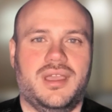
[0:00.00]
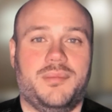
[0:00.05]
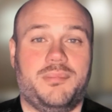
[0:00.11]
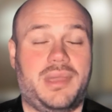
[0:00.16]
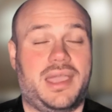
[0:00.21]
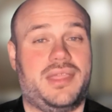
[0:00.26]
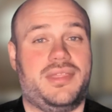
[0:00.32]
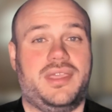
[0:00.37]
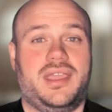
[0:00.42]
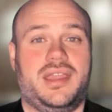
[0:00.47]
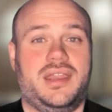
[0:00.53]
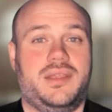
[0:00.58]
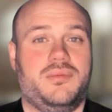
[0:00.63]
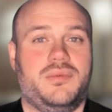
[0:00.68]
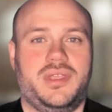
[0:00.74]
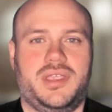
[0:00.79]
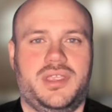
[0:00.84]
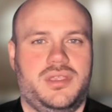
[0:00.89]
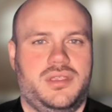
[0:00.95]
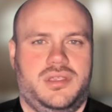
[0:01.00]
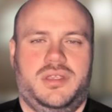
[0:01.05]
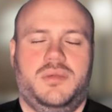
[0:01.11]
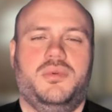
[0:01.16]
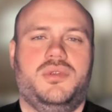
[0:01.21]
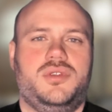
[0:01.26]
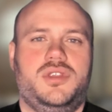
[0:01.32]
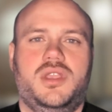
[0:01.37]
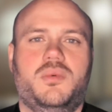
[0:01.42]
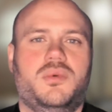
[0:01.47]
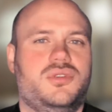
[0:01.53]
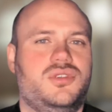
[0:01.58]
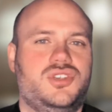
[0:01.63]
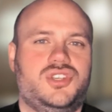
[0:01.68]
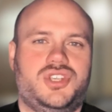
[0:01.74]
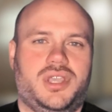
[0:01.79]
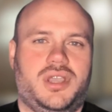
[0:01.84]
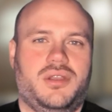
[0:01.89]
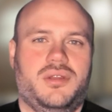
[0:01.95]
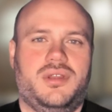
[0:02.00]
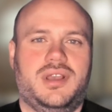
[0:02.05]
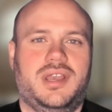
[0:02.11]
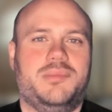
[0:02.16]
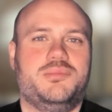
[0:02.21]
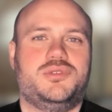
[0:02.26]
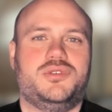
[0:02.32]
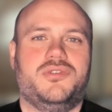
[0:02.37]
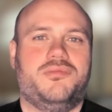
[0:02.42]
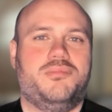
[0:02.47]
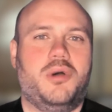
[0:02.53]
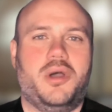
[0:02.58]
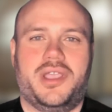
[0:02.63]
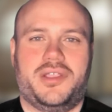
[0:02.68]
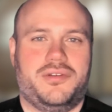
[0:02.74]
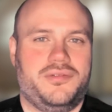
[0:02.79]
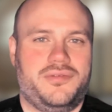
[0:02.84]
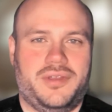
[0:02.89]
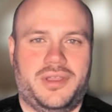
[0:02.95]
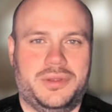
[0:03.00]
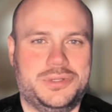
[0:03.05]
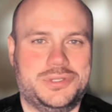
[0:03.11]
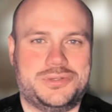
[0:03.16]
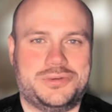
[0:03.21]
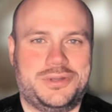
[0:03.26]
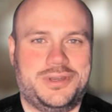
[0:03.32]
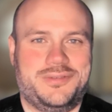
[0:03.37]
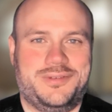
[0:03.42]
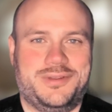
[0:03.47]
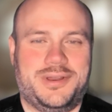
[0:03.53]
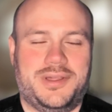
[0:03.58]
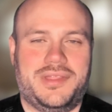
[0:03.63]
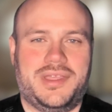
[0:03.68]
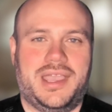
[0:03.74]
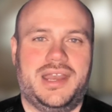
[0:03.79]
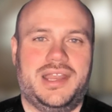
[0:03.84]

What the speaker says: back then you wouldn't show clips of microphones or anything like that.